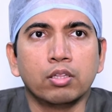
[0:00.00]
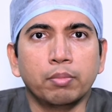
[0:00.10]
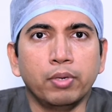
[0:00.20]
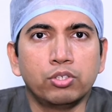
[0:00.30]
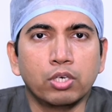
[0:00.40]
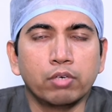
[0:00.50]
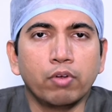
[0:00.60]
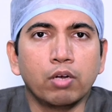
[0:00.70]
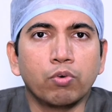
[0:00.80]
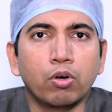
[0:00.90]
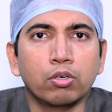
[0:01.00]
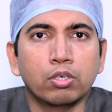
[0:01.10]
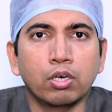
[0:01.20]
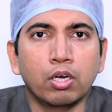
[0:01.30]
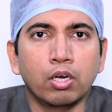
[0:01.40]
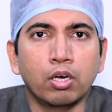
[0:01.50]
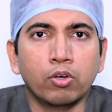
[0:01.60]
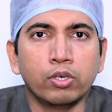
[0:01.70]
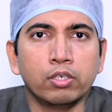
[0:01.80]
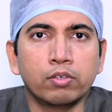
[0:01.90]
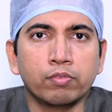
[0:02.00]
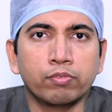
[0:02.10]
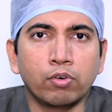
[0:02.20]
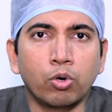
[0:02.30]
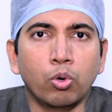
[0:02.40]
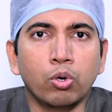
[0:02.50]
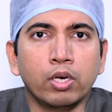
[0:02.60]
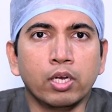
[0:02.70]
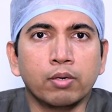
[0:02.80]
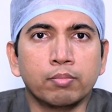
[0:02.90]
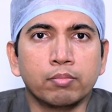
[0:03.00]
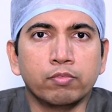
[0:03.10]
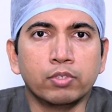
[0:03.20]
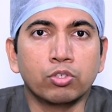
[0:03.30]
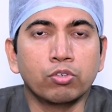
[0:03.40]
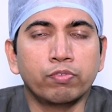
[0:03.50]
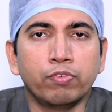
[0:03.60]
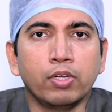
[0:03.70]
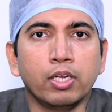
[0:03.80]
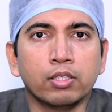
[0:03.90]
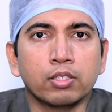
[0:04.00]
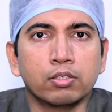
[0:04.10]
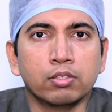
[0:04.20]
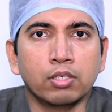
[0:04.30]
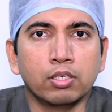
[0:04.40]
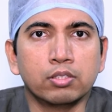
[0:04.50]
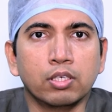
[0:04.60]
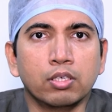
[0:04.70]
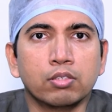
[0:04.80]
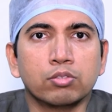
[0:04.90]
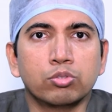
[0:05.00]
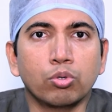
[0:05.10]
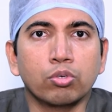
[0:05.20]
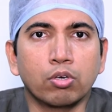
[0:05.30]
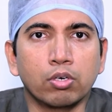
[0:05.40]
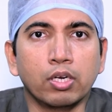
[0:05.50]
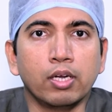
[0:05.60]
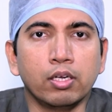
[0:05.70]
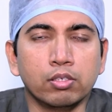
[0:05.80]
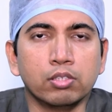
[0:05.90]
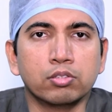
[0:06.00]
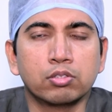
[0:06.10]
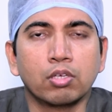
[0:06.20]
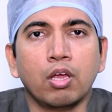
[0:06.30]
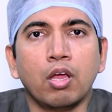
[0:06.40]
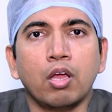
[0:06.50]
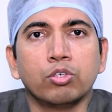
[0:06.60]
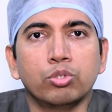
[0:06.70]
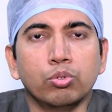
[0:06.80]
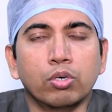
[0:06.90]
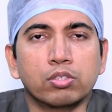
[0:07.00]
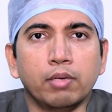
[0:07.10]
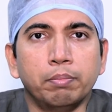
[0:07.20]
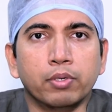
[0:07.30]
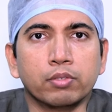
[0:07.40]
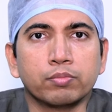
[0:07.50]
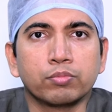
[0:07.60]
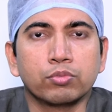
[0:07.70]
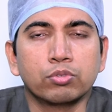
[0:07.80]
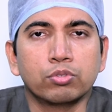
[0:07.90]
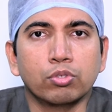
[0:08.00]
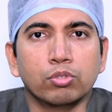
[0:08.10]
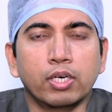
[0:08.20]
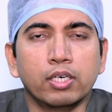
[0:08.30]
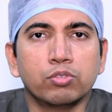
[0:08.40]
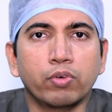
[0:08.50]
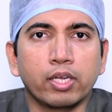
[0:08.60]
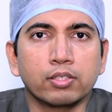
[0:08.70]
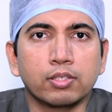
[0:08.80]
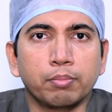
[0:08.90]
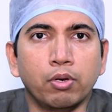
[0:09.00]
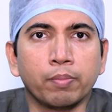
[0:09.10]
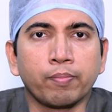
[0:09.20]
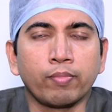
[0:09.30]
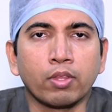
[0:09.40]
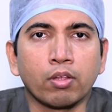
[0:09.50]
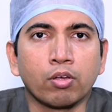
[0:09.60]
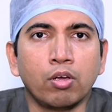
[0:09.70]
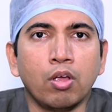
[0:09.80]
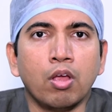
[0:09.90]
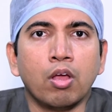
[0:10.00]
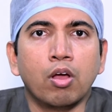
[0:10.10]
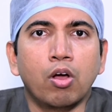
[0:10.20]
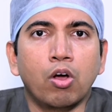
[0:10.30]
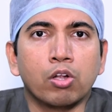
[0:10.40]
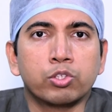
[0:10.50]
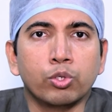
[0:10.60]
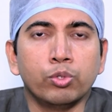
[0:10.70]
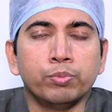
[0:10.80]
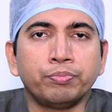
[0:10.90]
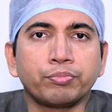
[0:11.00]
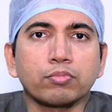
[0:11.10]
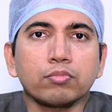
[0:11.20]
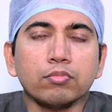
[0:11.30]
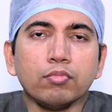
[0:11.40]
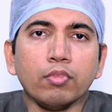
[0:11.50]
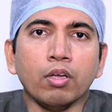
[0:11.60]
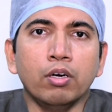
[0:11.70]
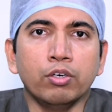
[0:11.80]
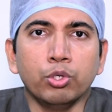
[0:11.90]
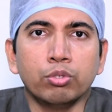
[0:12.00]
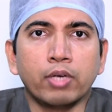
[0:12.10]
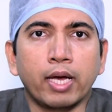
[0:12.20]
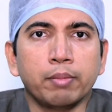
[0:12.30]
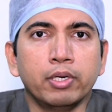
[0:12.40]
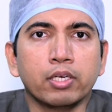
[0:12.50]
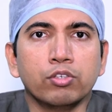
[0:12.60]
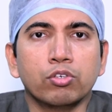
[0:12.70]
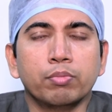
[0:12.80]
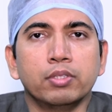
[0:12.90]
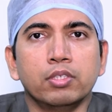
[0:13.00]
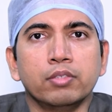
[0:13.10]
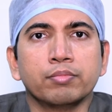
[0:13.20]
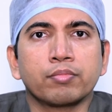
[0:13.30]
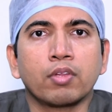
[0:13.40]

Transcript: the patient will walk on it whole day without feeling that there is a stone or nail in his shoe or slipper. So that is one example. Also, due to diabetic neuropathy,